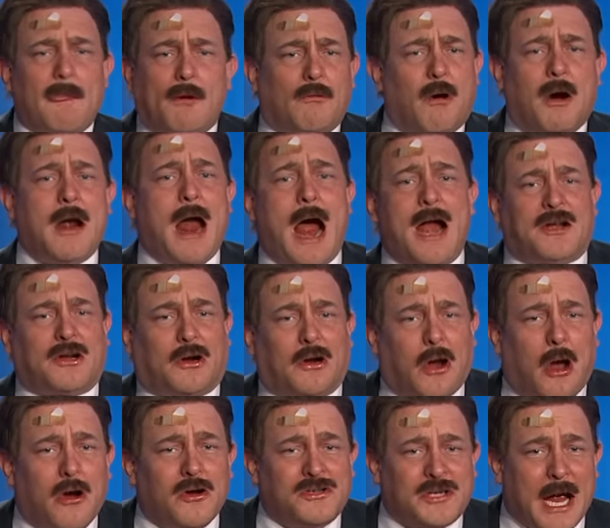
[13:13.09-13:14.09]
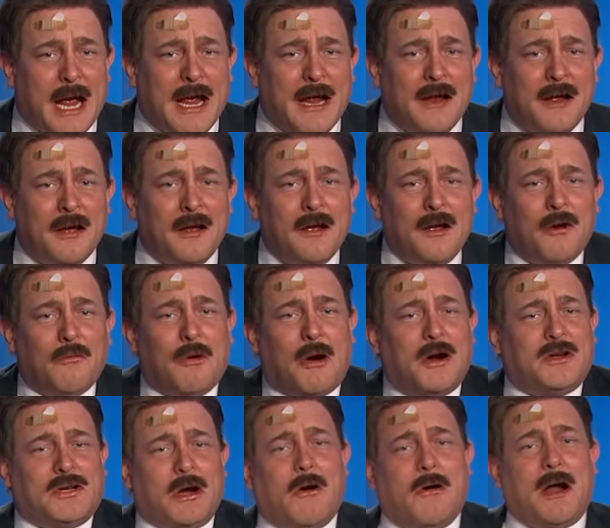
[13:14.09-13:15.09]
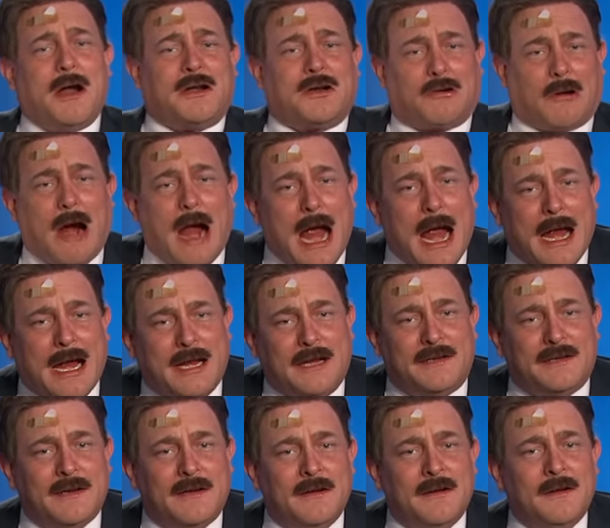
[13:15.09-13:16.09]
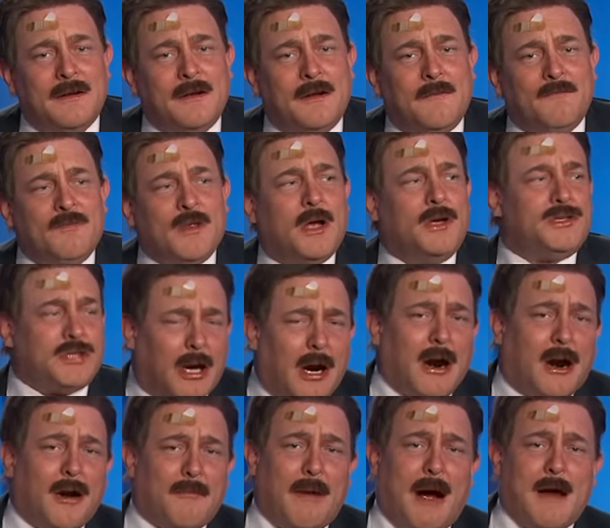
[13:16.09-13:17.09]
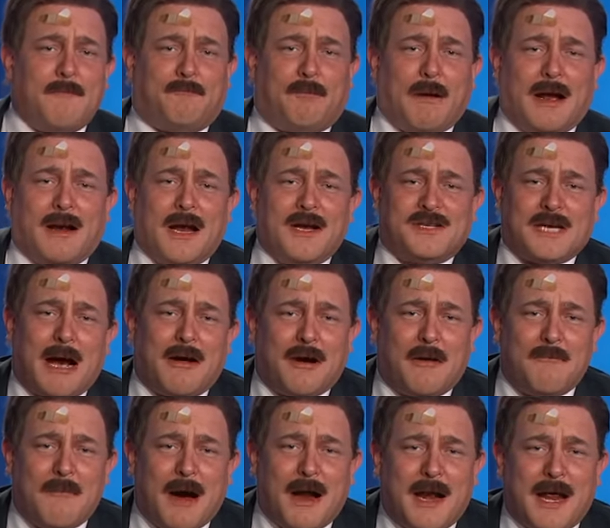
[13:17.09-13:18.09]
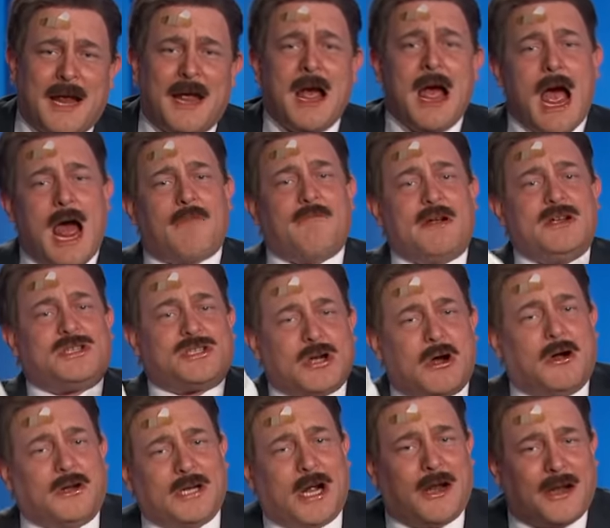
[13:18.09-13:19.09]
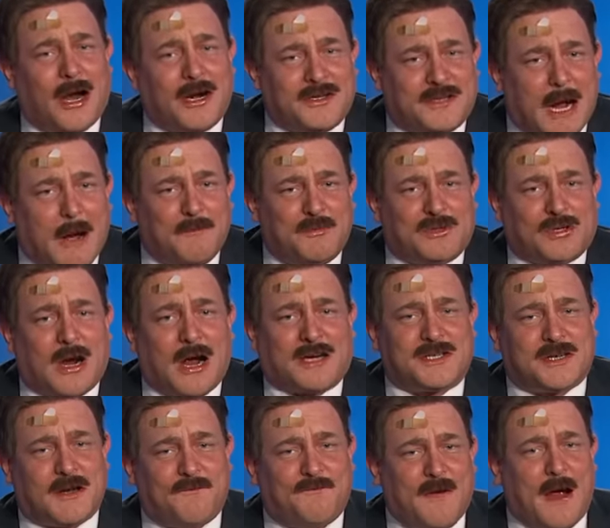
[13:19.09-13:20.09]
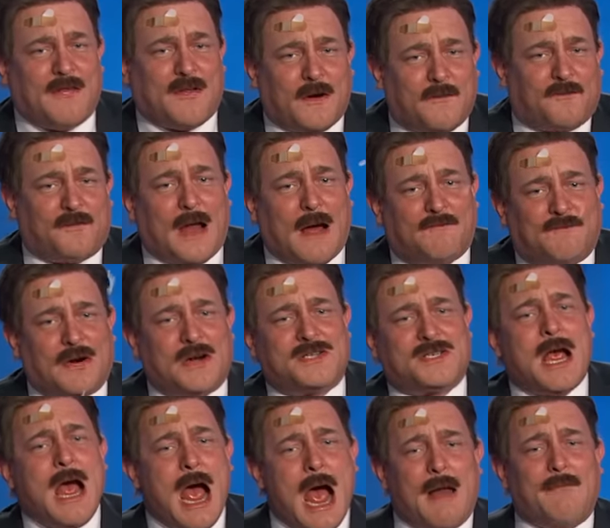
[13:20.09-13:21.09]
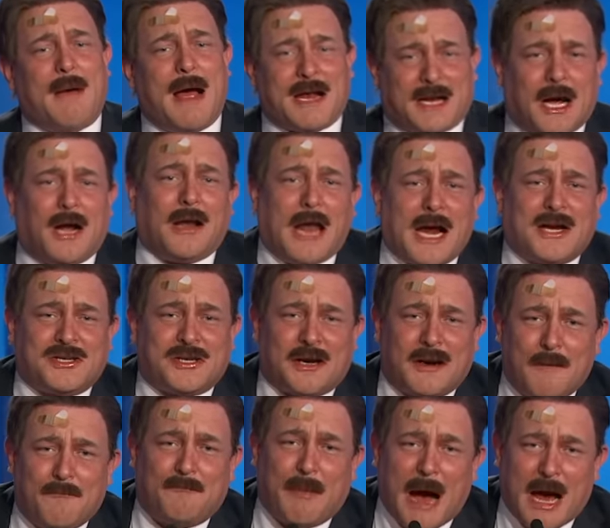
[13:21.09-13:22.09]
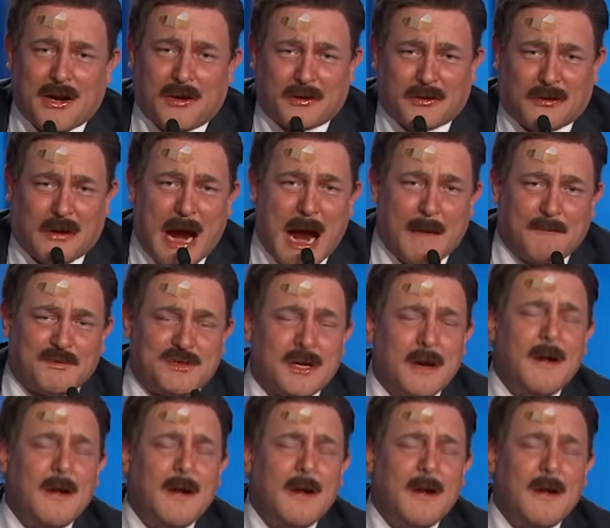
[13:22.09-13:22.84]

We're not closing! We're doing great! Sure, my pillow's out of money, and we sold all our dump trucks and feather fluffers and my collection of bottle craps.